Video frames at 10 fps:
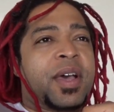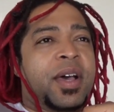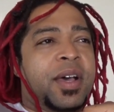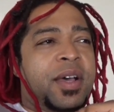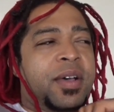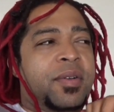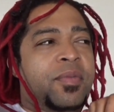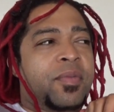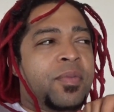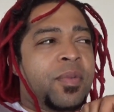
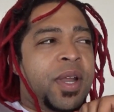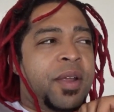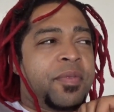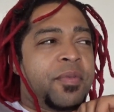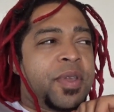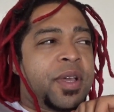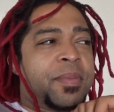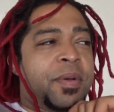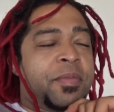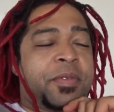Whatever we
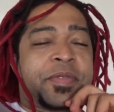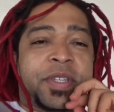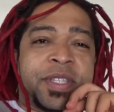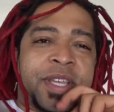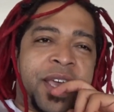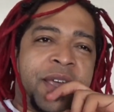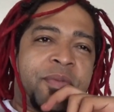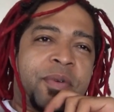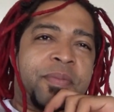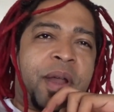come up with today
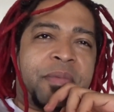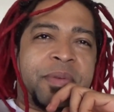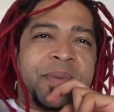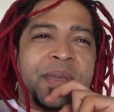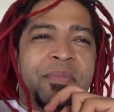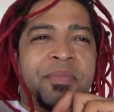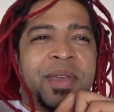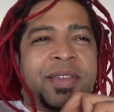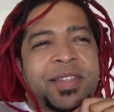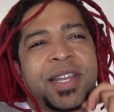will probably be a
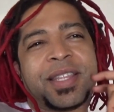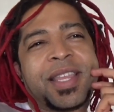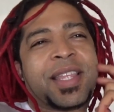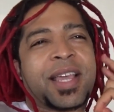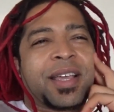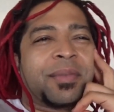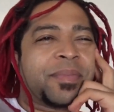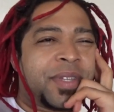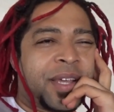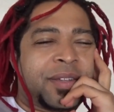mix, and I think that
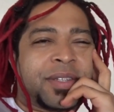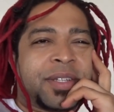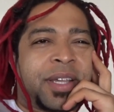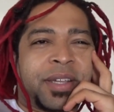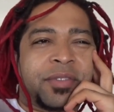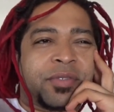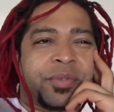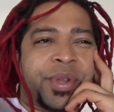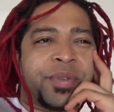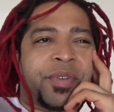comes down to, like,
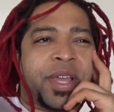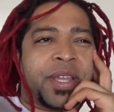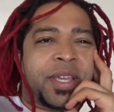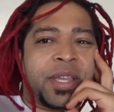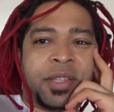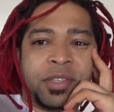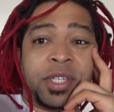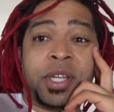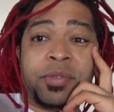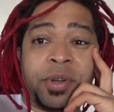screenwriting in
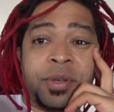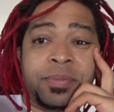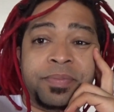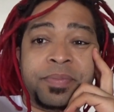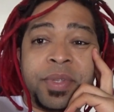general.